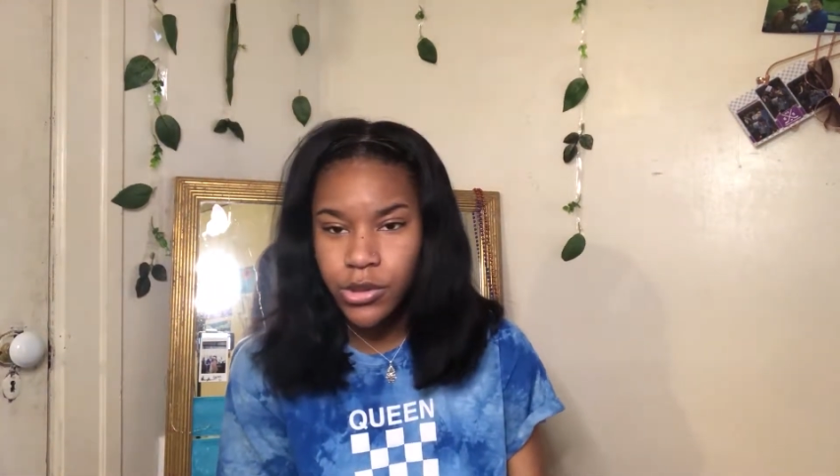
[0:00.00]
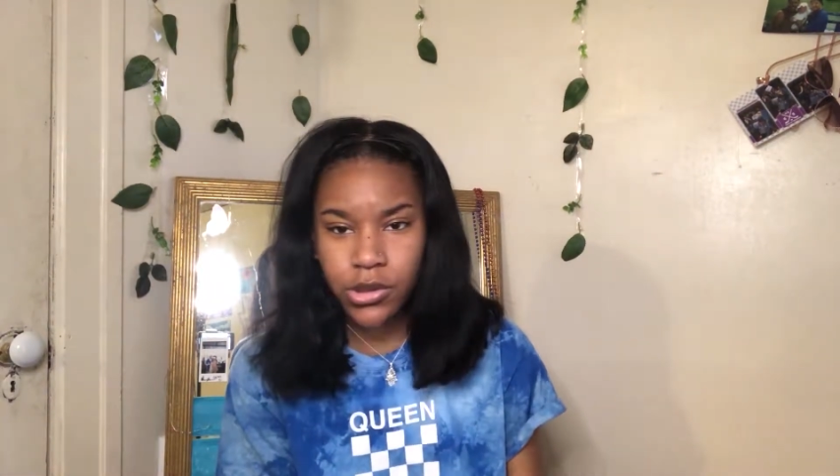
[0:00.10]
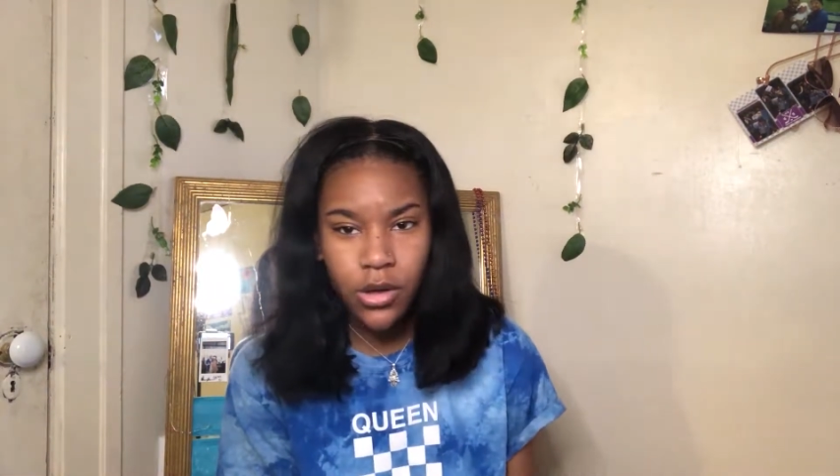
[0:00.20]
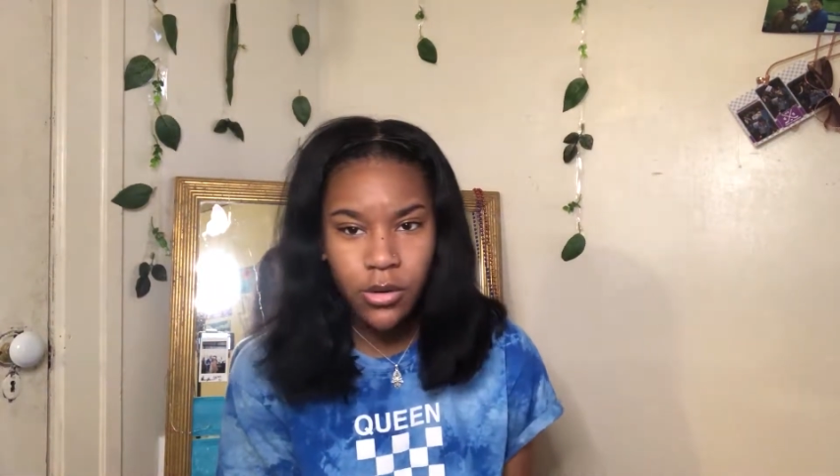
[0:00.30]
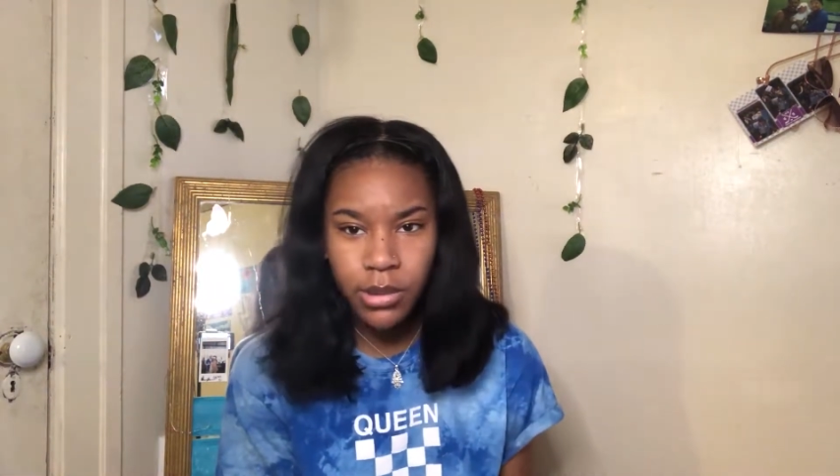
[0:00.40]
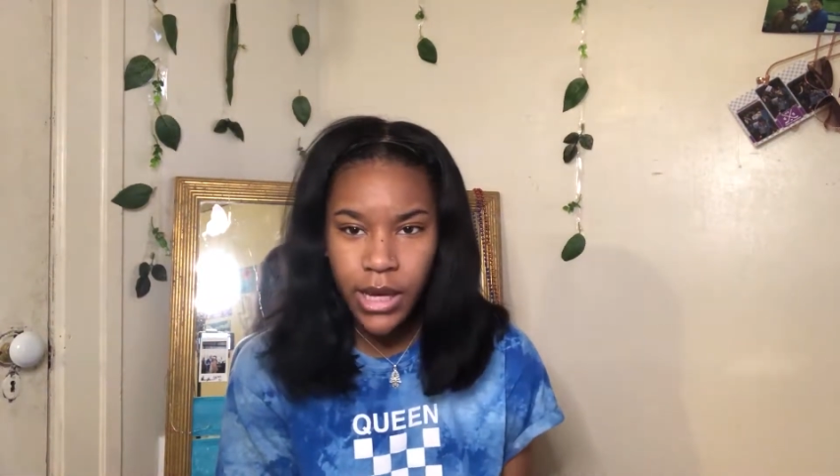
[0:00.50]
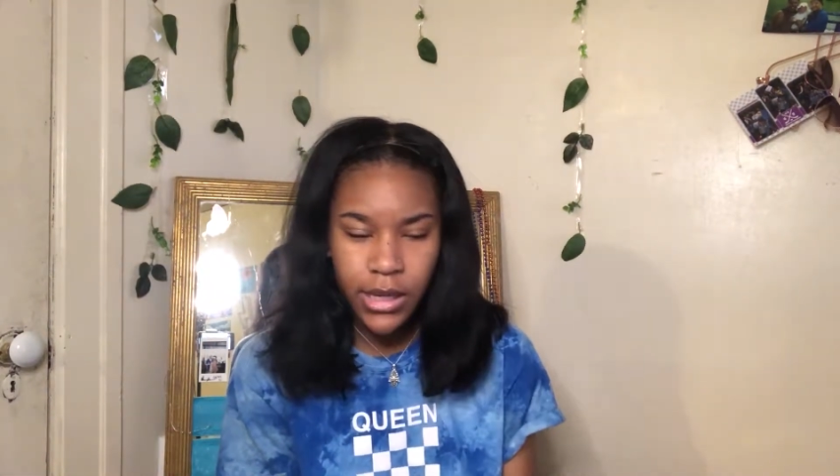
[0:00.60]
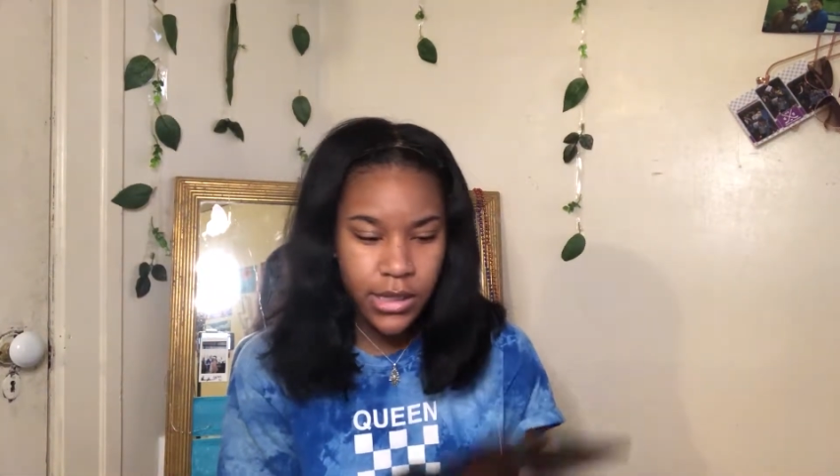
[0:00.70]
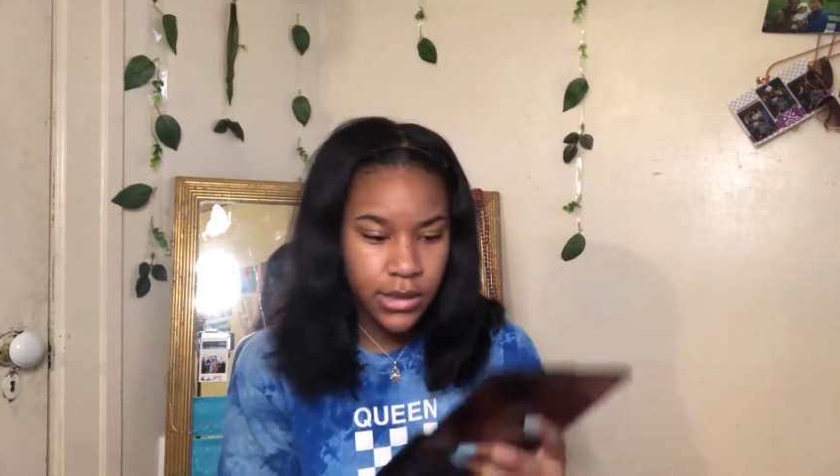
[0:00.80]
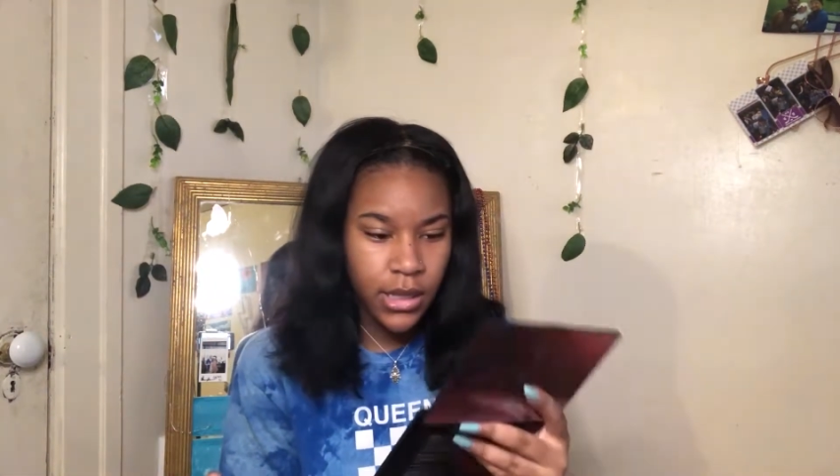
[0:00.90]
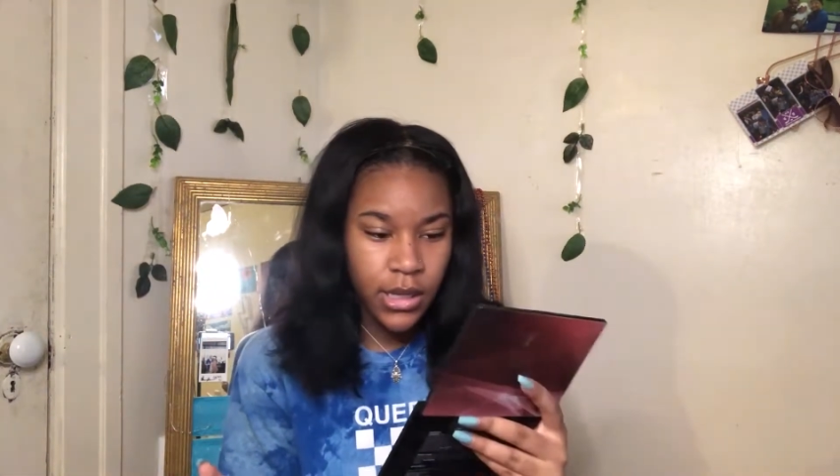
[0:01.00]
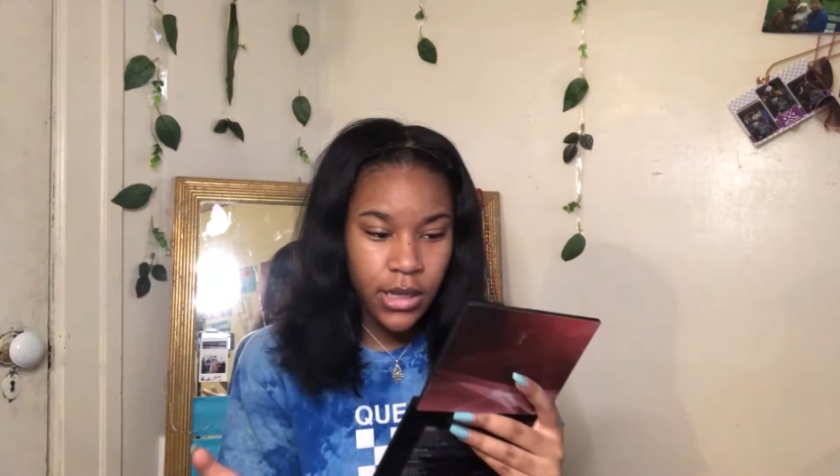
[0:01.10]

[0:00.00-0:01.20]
just gonna apply this.